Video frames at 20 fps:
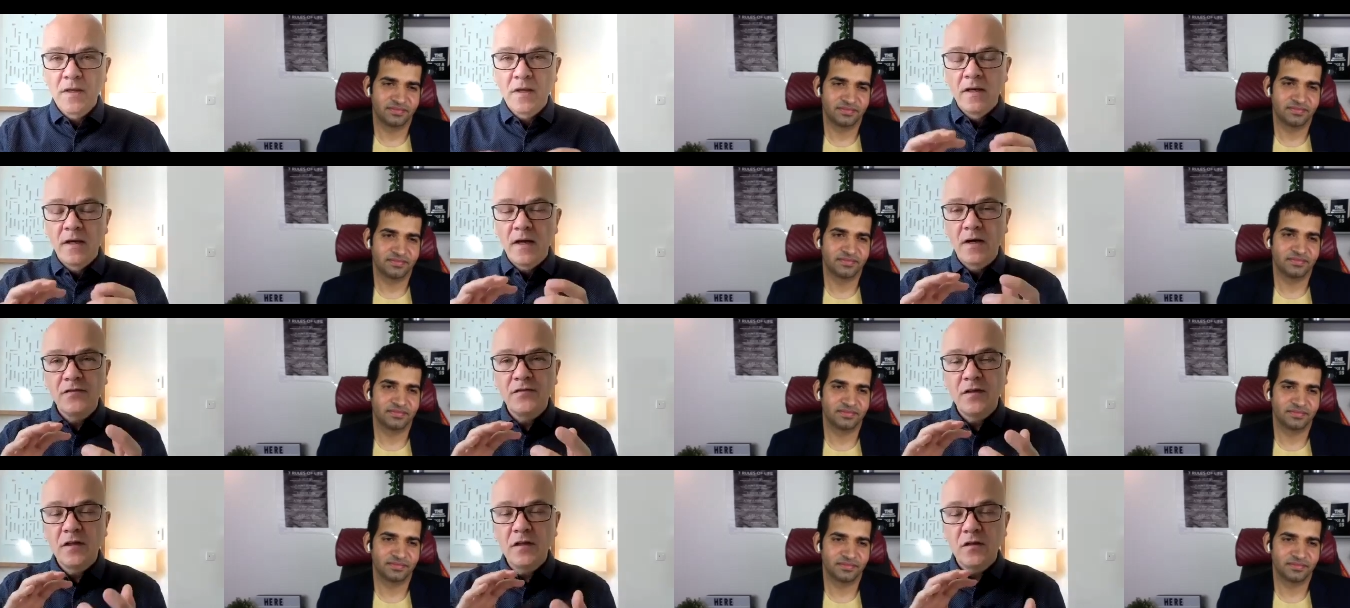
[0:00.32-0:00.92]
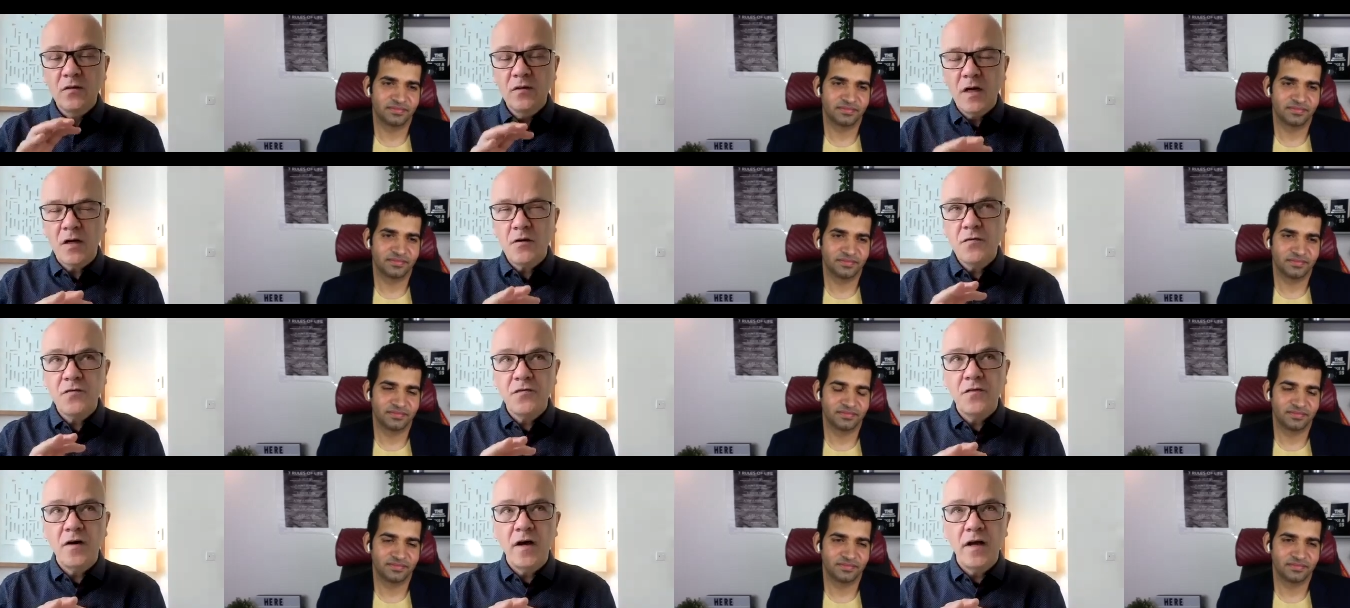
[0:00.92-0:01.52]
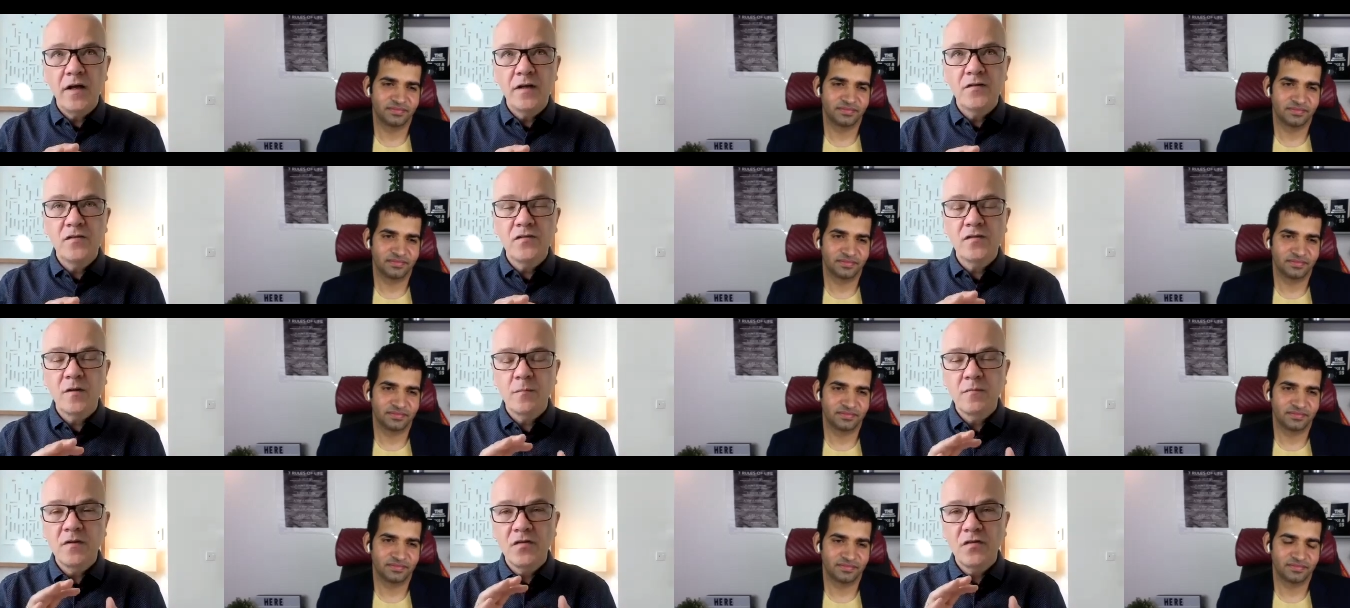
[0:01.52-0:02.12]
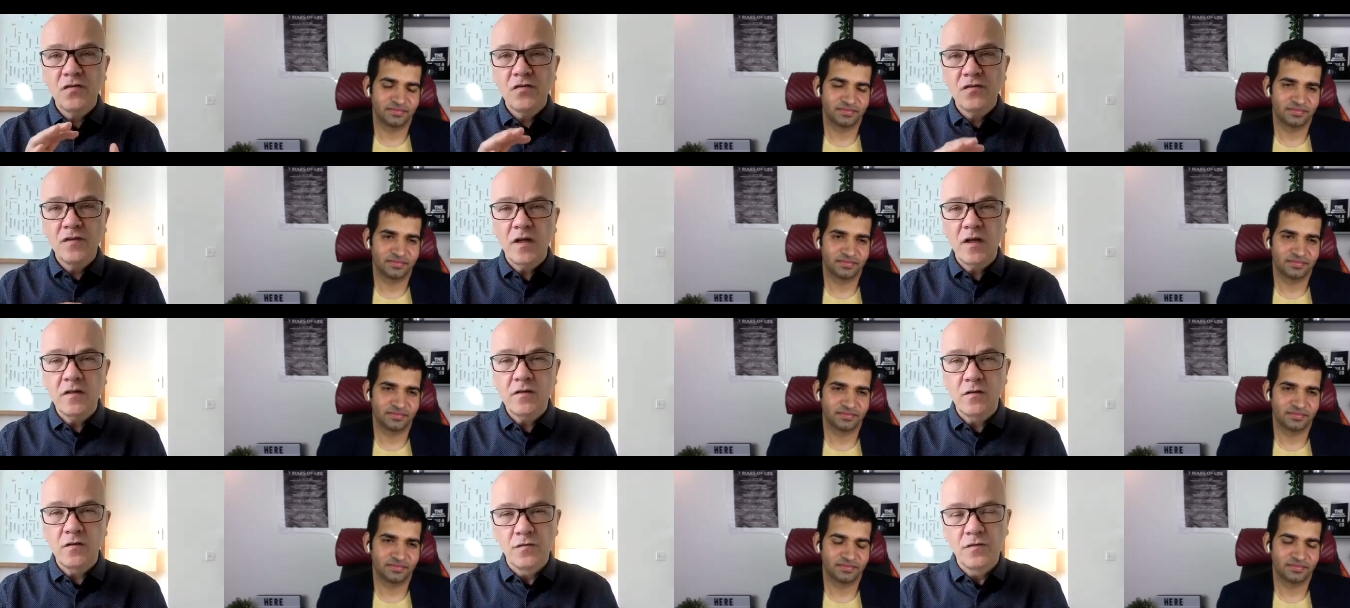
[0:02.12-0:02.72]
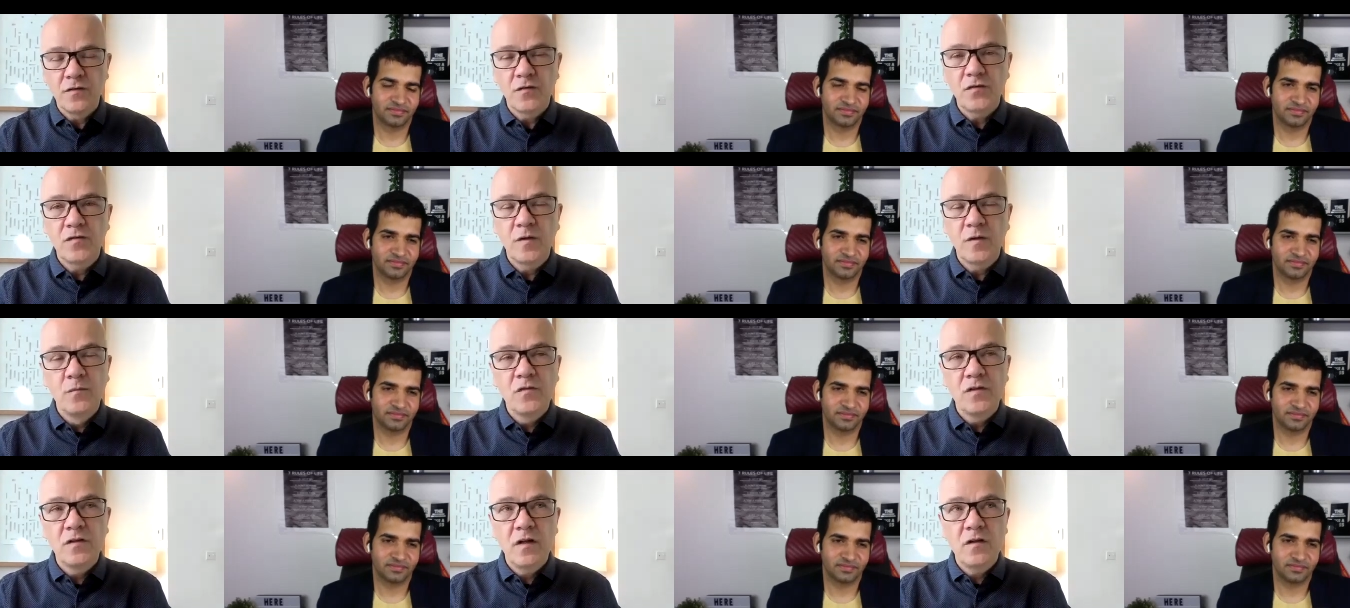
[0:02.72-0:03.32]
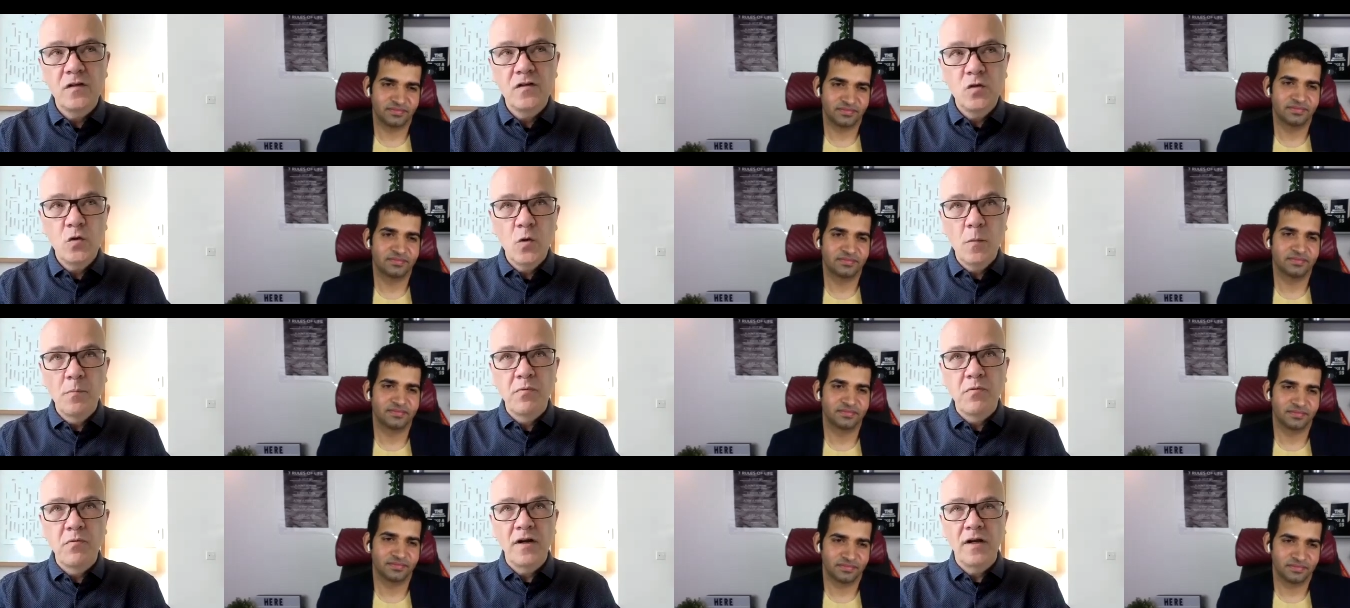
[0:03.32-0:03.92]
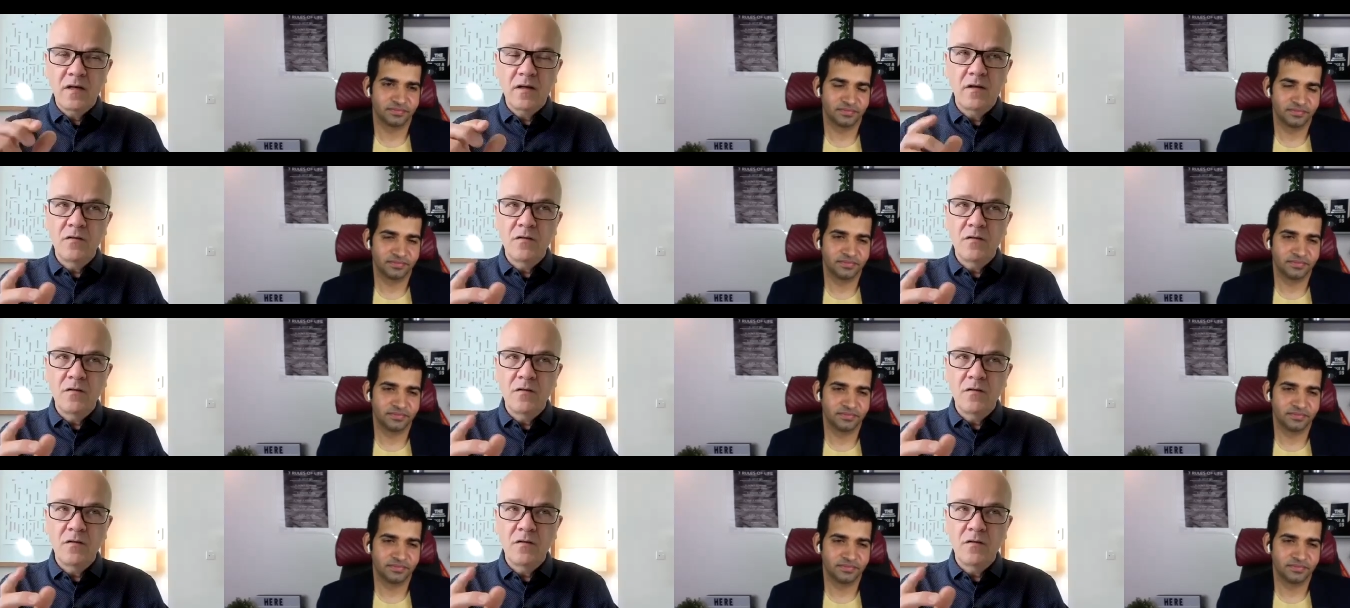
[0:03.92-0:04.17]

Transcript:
Speaker 1: I think you got to find some distinctiveness, something that you bring.